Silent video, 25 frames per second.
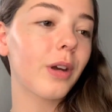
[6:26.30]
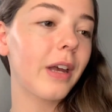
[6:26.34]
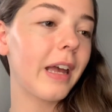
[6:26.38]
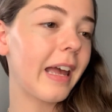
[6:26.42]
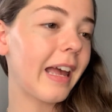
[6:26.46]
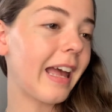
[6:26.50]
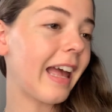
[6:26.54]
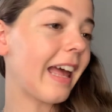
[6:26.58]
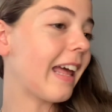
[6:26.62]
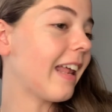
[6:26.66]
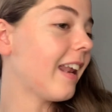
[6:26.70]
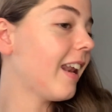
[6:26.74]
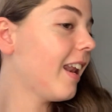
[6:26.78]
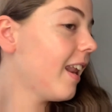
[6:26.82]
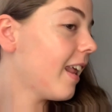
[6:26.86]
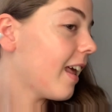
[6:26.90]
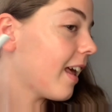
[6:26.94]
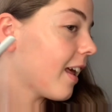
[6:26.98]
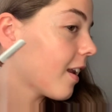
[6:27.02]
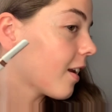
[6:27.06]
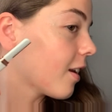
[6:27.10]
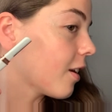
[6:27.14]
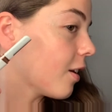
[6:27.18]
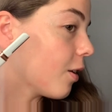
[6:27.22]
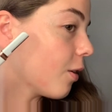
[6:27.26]
ahead
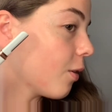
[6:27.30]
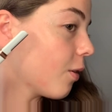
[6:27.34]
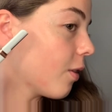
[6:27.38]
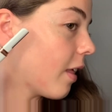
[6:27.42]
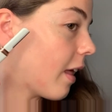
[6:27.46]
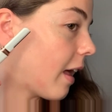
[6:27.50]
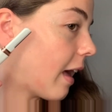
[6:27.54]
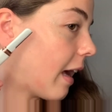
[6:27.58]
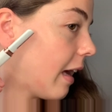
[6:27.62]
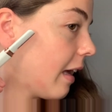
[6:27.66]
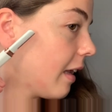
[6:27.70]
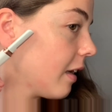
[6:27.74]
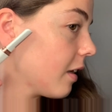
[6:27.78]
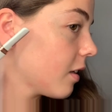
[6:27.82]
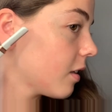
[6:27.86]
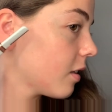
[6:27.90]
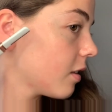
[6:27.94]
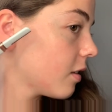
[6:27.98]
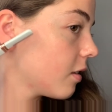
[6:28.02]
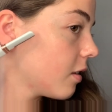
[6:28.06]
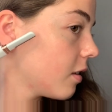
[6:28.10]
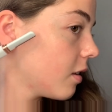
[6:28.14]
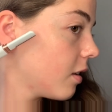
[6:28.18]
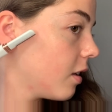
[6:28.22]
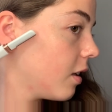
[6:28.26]
and do that.
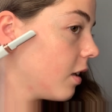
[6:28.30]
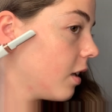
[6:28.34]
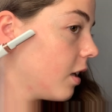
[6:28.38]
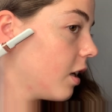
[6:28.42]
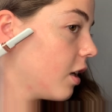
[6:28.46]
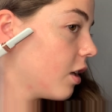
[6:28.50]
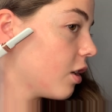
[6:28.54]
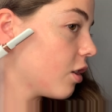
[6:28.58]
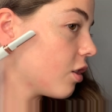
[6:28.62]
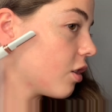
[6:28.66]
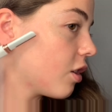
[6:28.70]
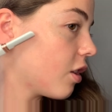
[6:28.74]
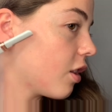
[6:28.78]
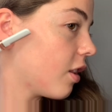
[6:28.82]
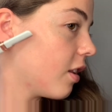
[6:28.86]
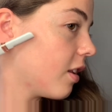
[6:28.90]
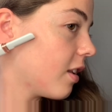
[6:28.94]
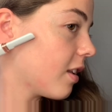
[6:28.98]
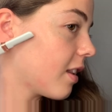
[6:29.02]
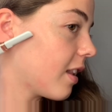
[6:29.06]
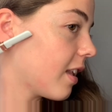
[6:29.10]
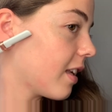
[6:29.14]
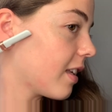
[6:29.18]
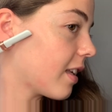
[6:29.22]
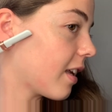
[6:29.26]

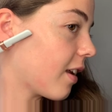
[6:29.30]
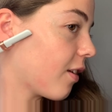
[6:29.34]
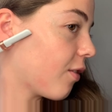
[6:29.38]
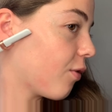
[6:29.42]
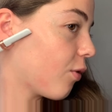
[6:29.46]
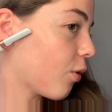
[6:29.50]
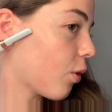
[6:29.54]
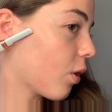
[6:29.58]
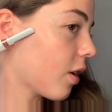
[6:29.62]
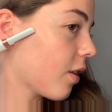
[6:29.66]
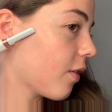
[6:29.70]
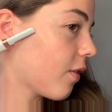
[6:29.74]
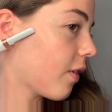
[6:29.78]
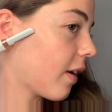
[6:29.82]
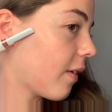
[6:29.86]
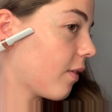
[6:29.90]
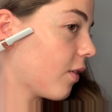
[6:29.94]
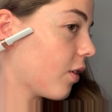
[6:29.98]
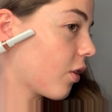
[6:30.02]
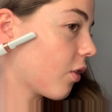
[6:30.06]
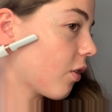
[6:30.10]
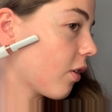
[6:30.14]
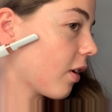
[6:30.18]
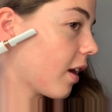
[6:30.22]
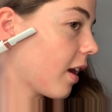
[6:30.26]
They said
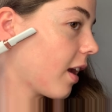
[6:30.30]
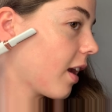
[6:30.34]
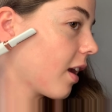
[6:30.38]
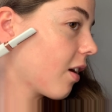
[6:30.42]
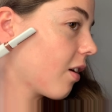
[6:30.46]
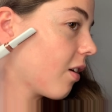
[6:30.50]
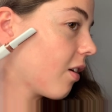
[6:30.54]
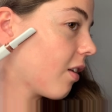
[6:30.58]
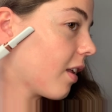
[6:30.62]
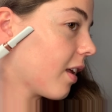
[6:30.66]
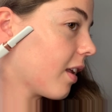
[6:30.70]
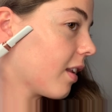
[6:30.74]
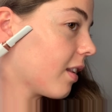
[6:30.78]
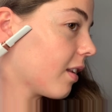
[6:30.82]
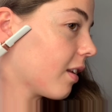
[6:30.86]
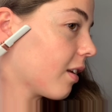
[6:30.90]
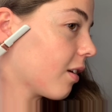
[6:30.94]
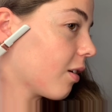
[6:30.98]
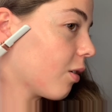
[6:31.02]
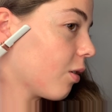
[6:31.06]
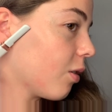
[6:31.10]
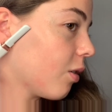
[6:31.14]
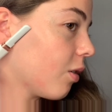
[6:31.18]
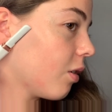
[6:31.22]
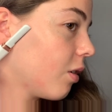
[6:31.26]
45-degree angle and
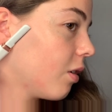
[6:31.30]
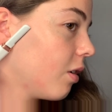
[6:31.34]
little.